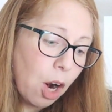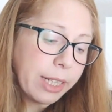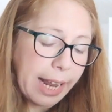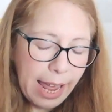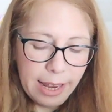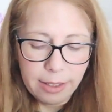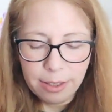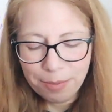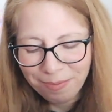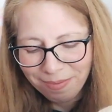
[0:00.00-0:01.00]

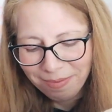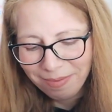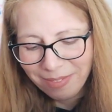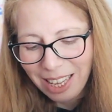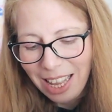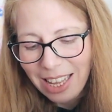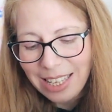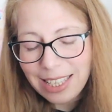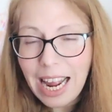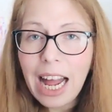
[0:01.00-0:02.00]
Heartland.
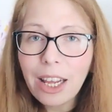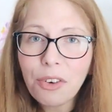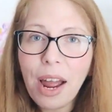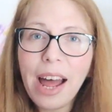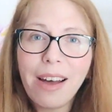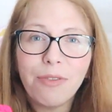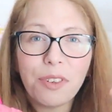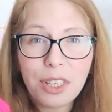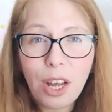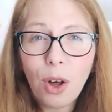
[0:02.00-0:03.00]

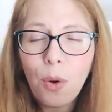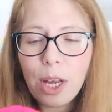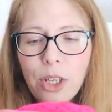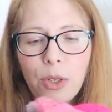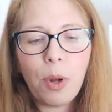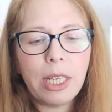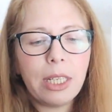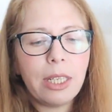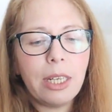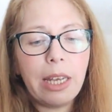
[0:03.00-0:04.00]
Stylecraft. So I just
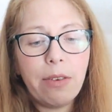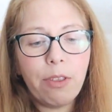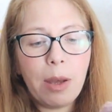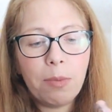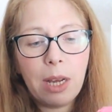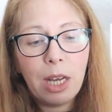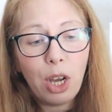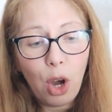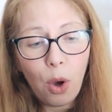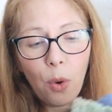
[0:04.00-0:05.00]
wanted to give them a
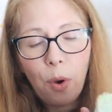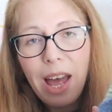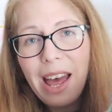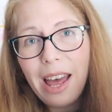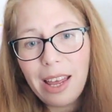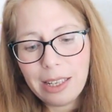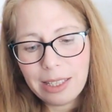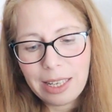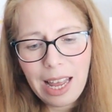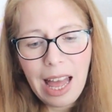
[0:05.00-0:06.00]
go,
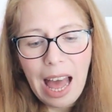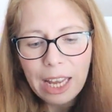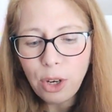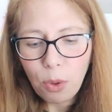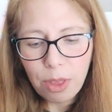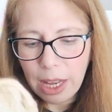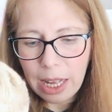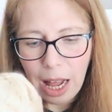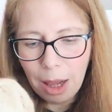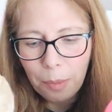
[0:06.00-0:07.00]
and I don't
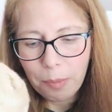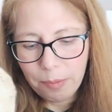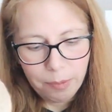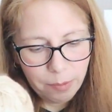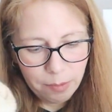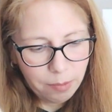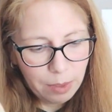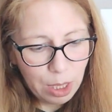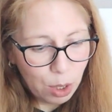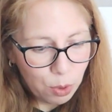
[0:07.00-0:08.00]
think I'll
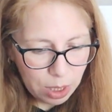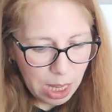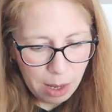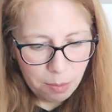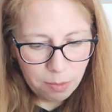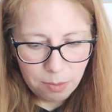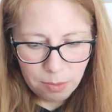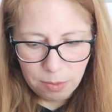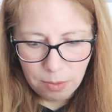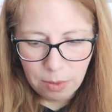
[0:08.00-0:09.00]
use them
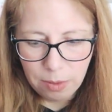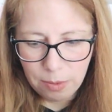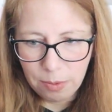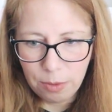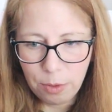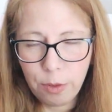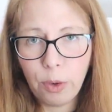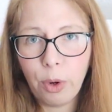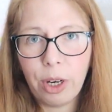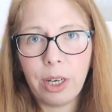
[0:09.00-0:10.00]

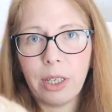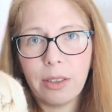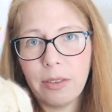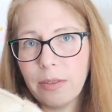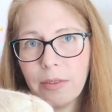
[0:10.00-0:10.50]
for,